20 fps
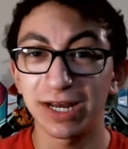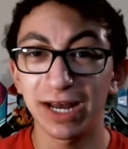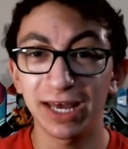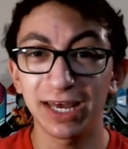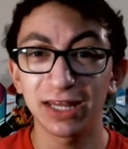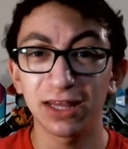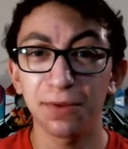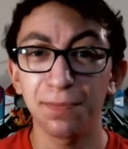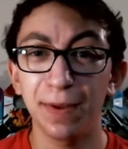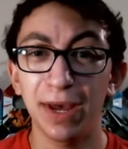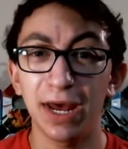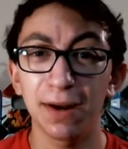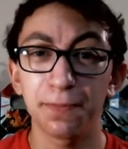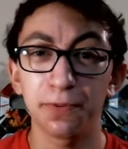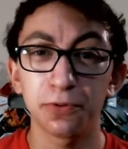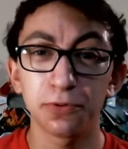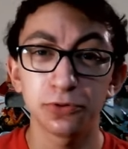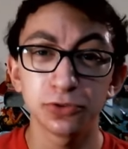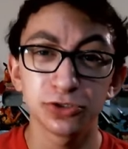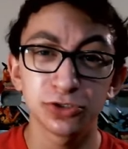I get the bad
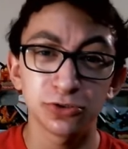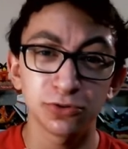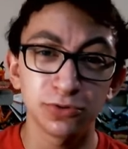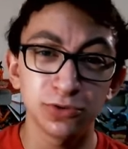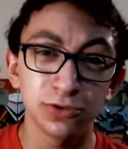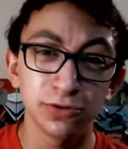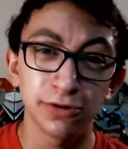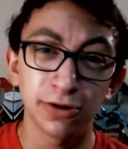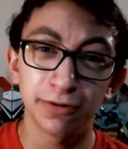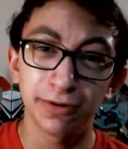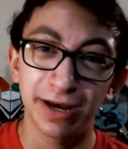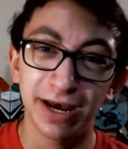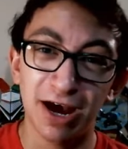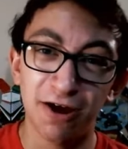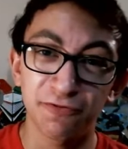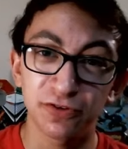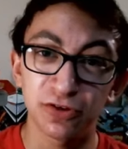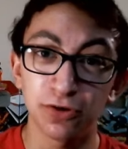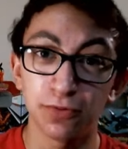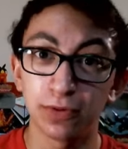polls so you don't
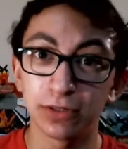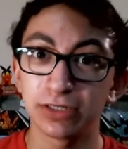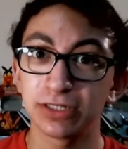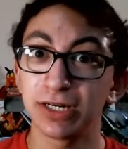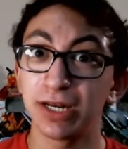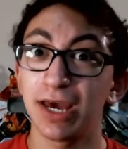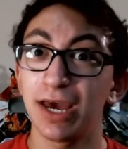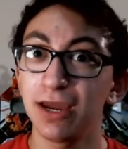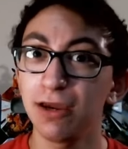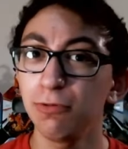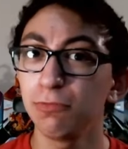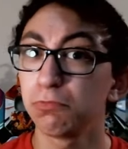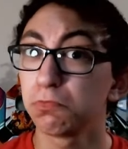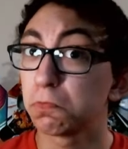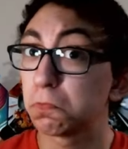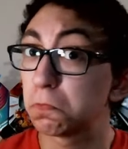have to, but today,